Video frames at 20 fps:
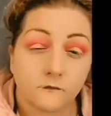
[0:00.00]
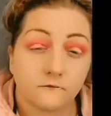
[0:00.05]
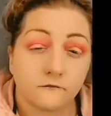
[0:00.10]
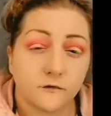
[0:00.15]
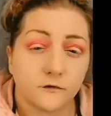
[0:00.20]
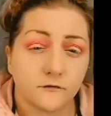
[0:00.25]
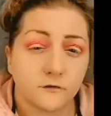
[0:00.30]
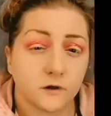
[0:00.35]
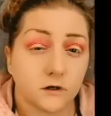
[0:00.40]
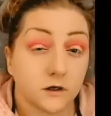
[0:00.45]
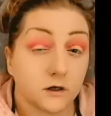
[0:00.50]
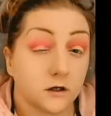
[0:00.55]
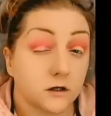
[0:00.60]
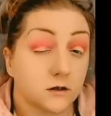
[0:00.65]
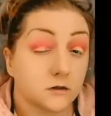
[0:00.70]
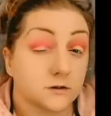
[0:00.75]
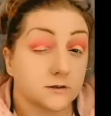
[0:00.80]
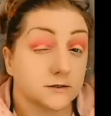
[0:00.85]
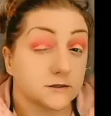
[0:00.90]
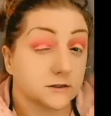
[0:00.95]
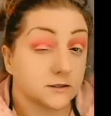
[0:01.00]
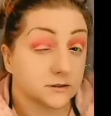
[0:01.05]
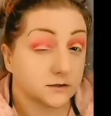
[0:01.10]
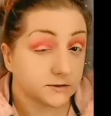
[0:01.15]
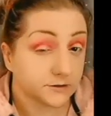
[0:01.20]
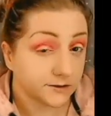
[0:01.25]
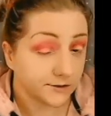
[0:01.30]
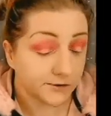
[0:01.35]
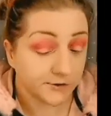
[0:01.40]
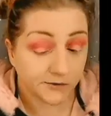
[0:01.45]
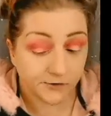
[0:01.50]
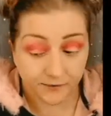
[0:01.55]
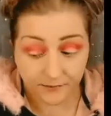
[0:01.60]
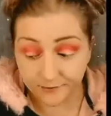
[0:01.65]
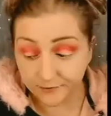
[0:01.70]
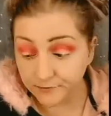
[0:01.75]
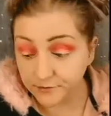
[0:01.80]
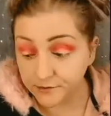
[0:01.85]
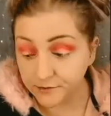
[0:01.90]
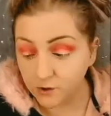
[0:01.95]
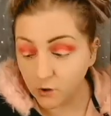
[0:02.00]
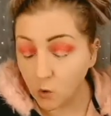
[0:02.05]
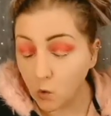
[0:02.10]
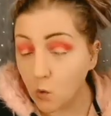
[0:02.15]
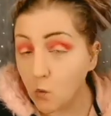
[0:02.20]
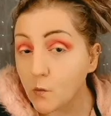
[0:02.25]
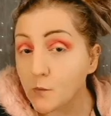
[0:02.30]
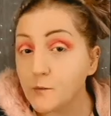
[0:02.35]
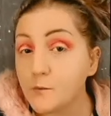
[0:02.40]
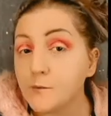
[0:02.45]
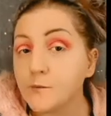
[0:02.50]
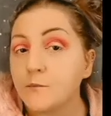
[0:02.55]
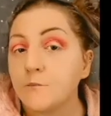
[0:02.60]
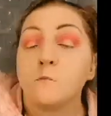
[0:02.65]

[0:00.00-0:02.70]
15, 16 years ago.